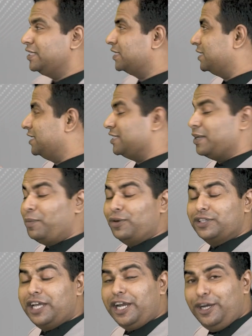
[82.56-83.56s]
discusses about
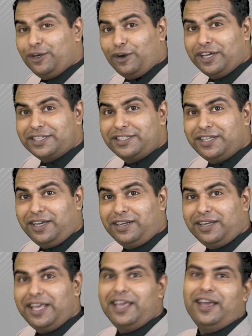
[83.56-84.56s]
the
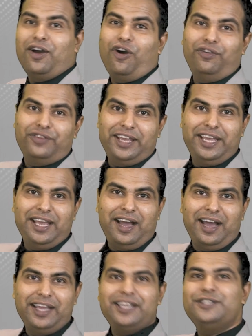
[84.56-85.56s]
introduction of
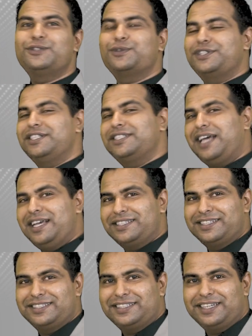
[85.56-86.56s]
AI in social science
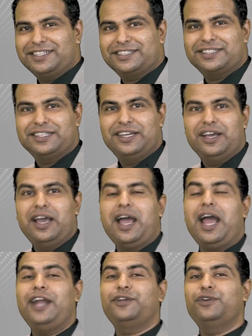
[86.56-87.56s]
research,
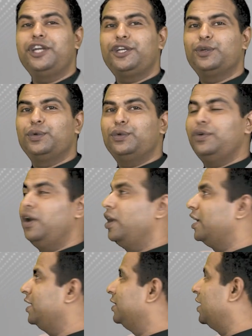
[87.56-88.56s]
and Unit 2
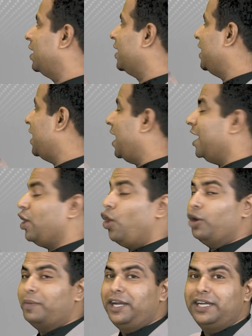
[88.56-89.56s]
in the AI
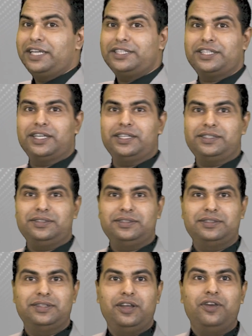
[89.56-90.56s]
augmentation
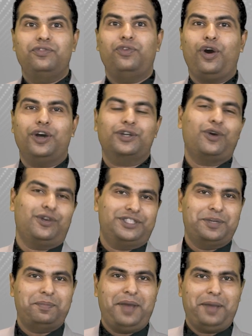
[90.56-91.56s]
for
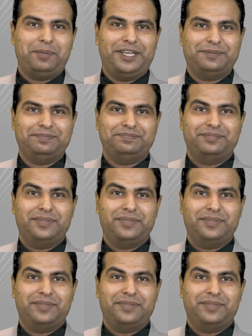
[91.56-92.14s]
concept mapping.